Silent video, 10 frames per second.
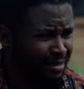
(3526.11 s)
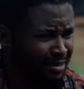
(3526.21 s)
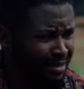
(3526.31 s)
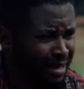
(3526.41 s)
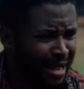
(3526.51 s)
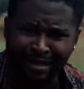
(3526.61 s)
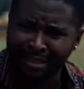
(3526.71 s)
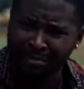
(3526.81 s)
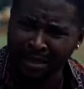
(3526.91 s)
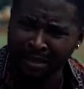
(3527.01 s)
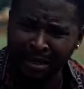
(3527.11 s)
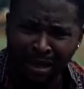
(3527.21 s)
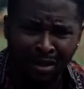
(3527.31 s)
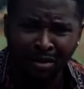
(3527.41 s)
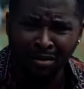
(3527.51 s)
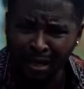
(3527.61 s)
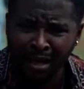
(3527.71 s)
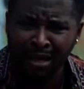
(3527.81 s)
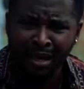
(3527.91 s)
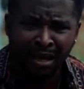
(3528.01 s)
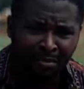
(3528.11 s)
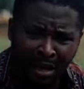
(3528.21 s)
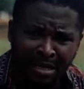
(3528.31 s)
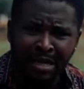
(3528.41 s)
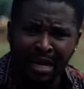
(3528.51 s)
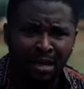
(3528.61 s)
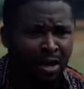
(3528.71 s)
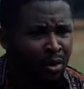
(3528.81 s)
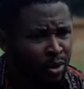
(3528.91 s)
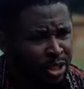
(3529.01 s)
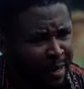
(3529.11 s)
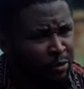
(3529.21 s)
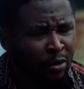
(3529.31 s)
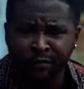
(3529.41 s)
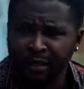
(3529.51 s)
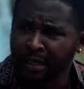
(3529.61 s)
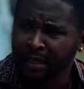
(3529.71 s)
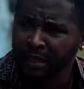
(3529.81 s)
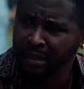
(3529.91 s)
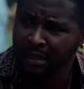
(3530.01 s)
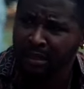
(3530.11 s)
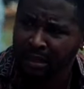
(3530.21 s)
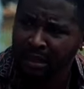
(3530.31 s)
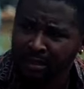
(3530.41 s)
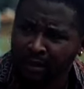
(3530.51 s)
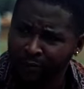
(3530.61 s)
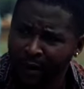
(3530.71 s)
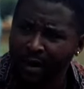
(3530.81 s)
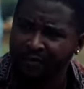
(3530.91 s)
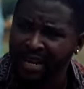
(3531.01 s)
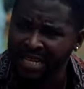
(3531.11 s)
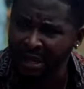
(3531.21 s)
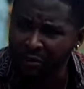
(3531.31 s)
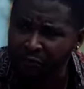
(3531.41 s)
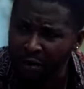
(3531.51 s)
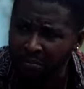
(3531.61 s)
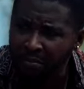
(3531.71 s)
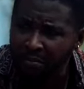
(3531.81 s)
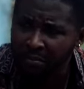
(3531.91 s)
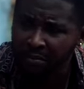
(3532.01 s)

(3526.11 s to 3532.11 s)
Then he asked me, okay, my dear, which part of our village are you